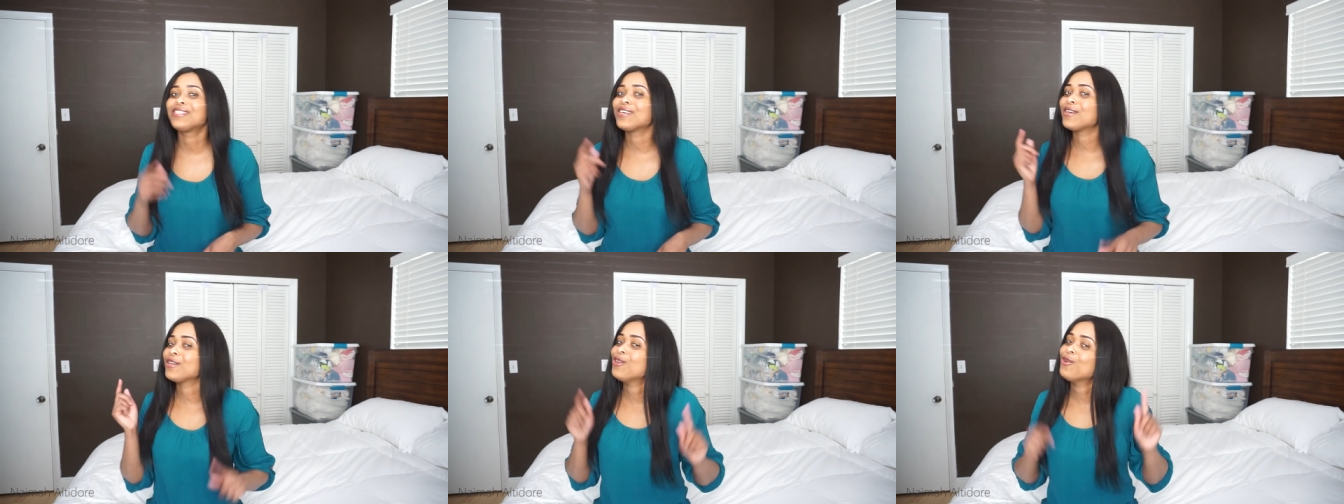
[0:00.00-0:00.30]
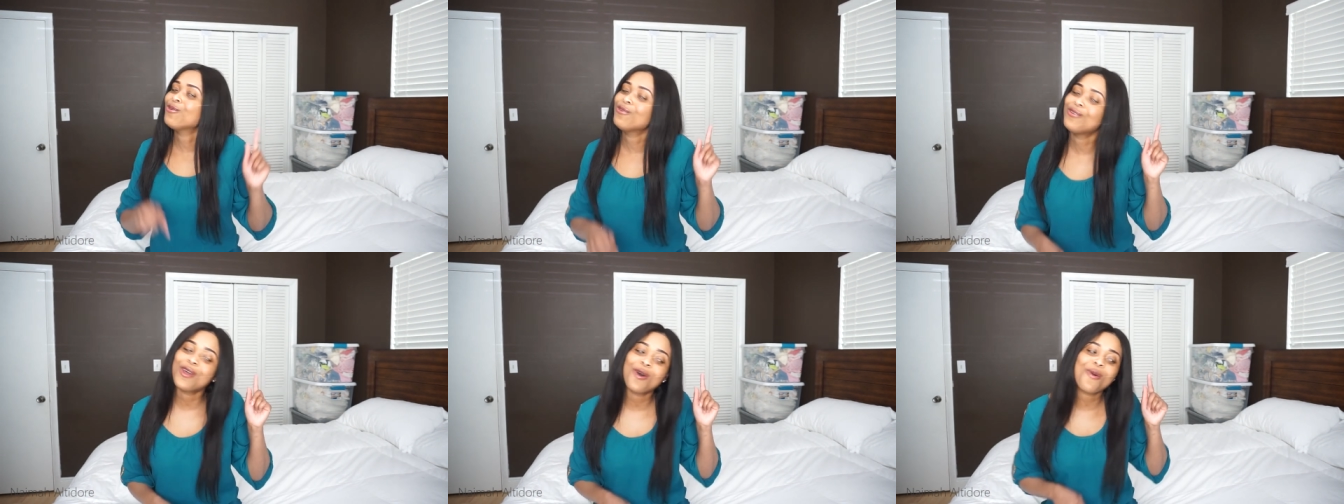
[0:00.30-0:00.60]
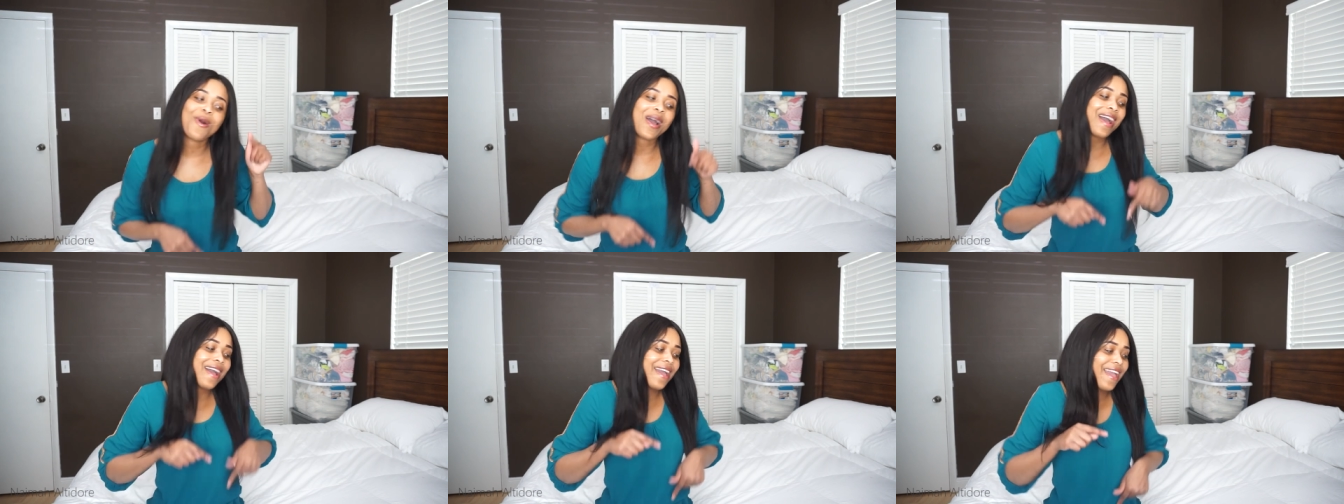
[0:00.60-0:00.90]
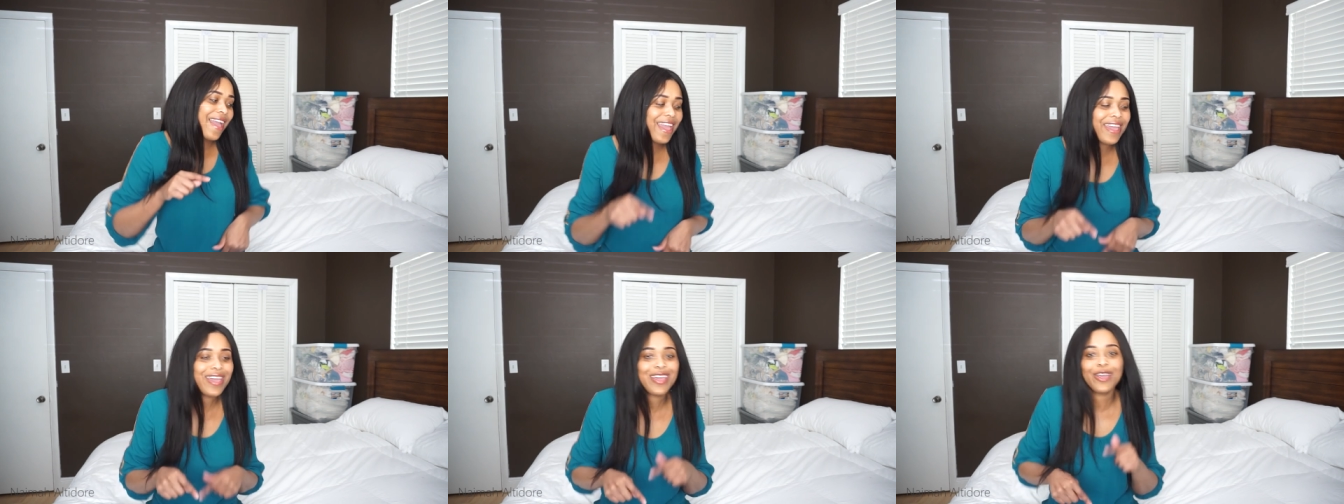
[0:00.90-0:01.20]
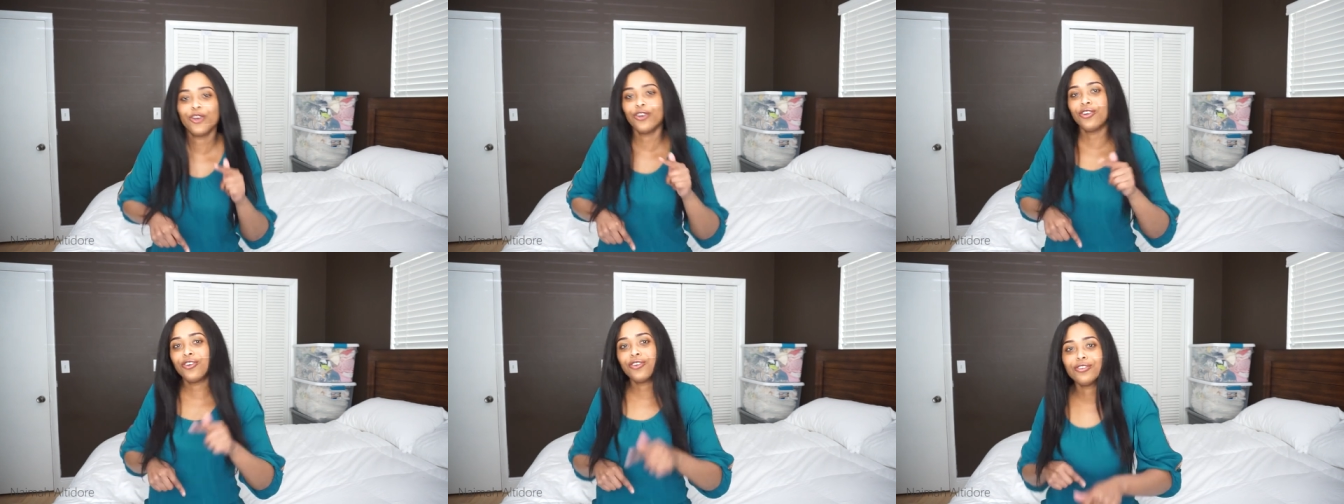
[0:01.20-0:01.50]
so you know I
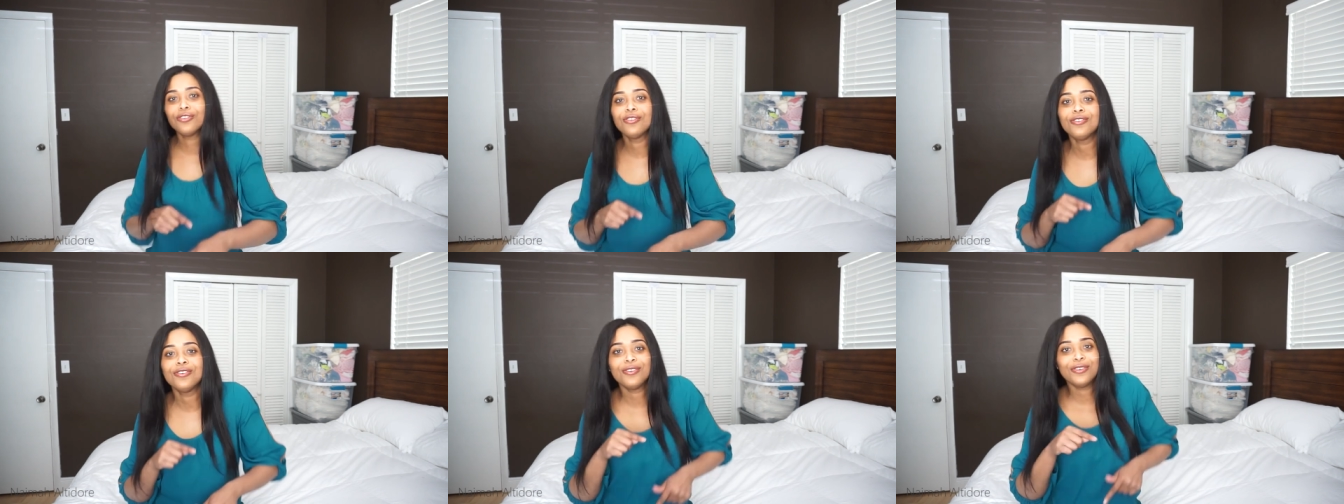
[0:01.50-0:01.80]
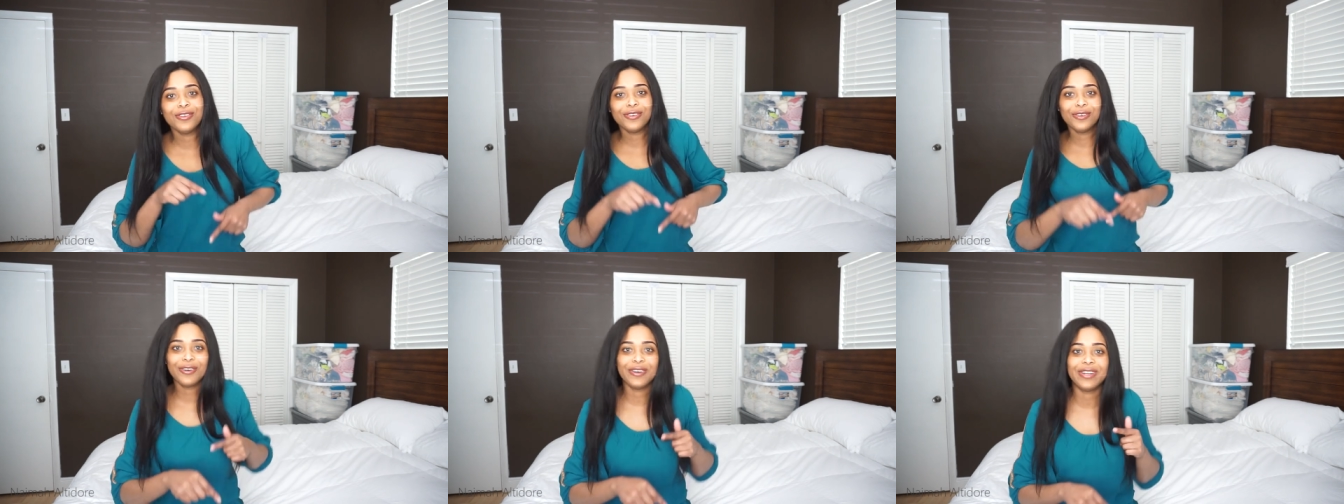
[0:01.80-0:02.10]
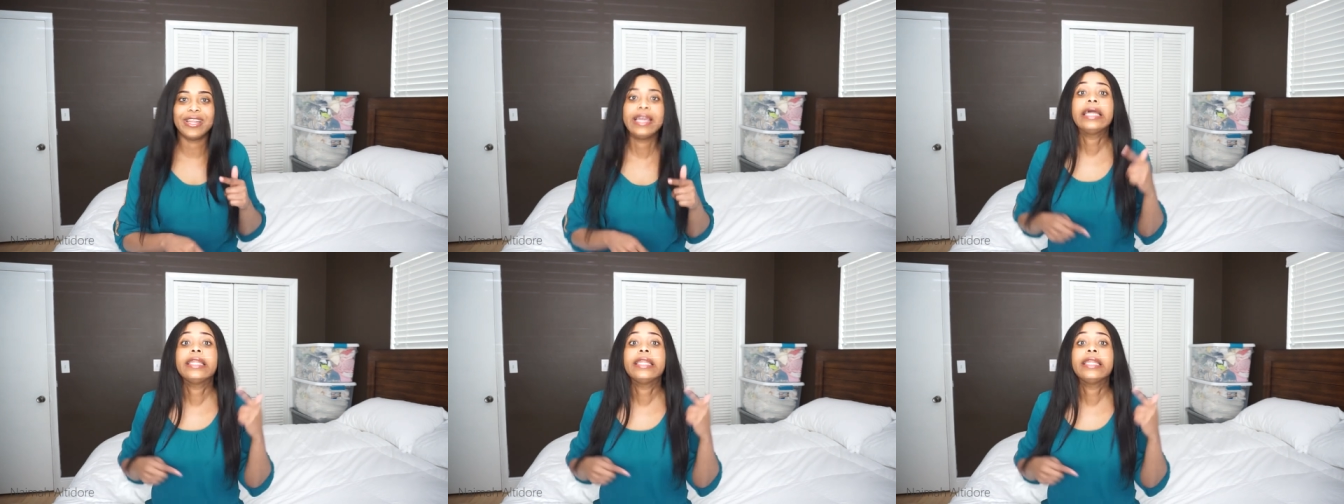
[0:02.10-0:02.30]
ate good